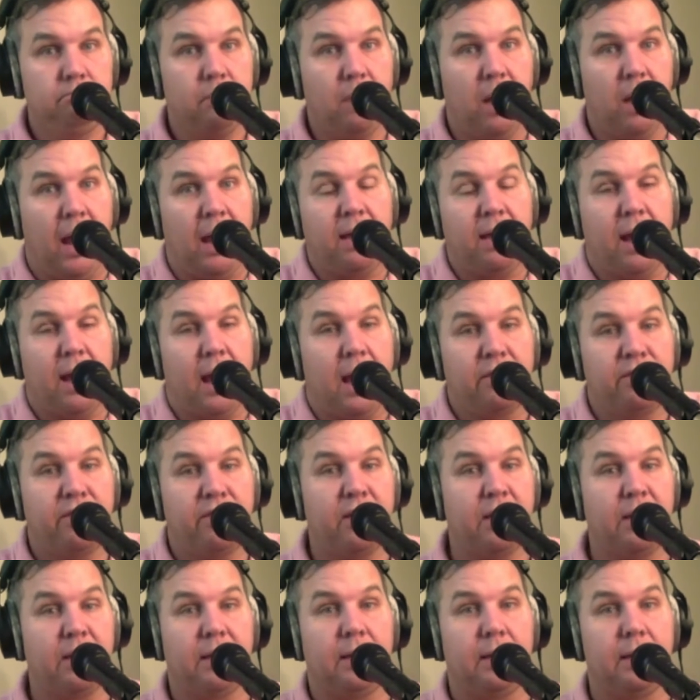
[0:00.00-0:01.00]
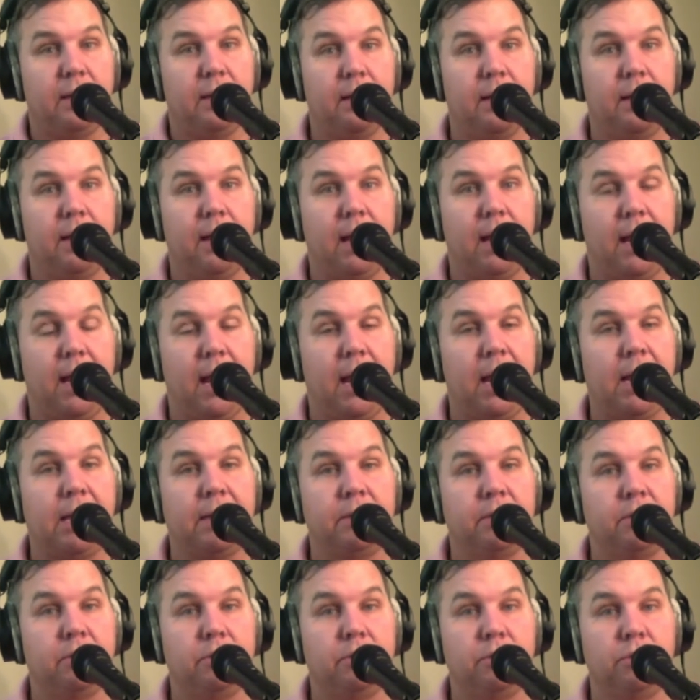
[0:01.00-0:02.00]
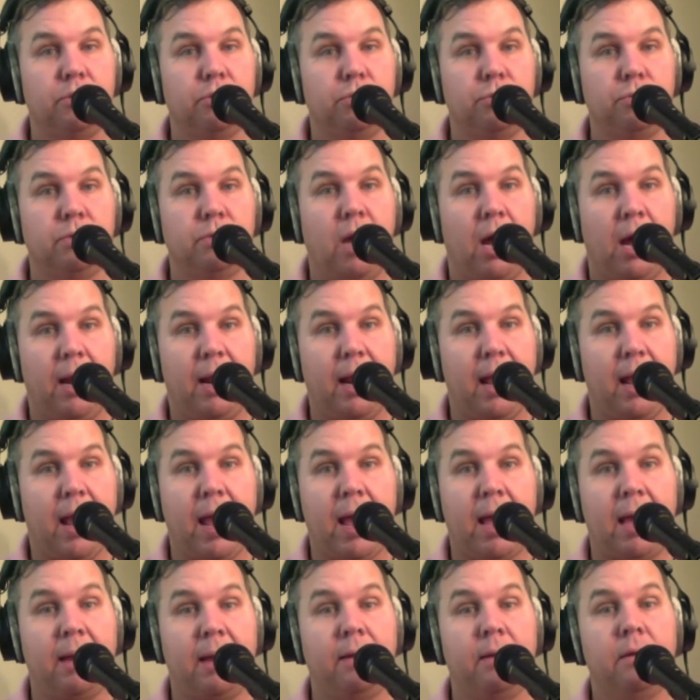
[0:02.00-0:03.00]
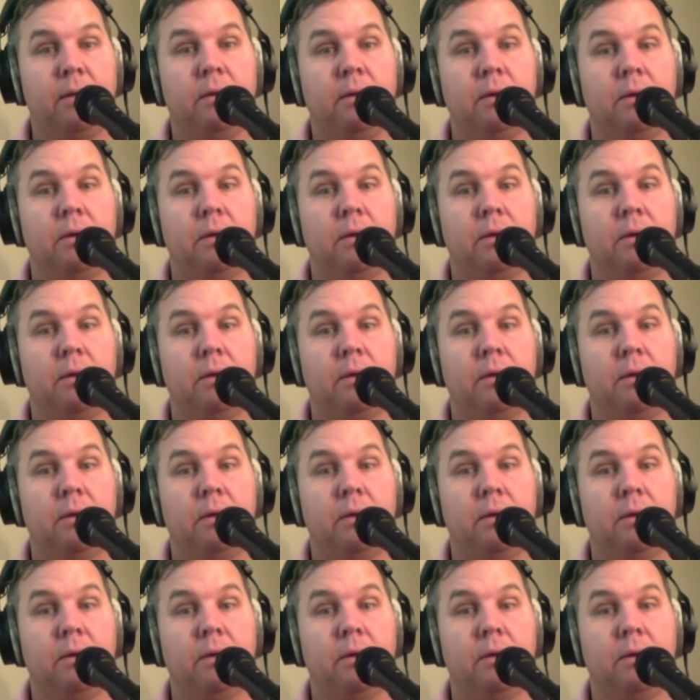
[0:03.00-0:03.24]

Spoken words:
I think had you not had